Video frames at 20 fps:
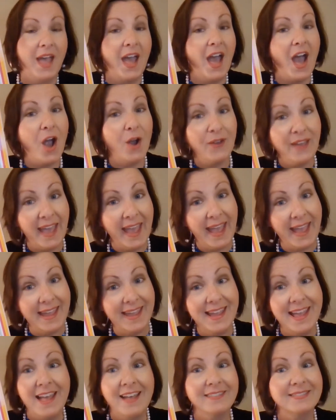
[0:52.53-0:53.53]
Okay,
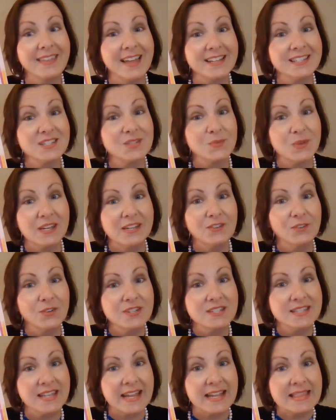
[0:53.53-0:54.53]
let's read
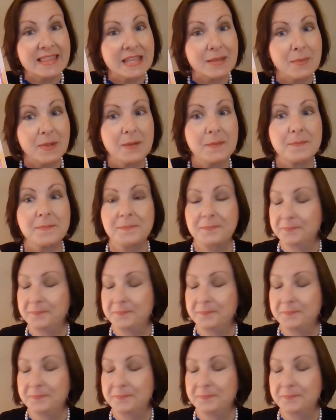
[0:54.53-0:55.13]
Chrysanthemum.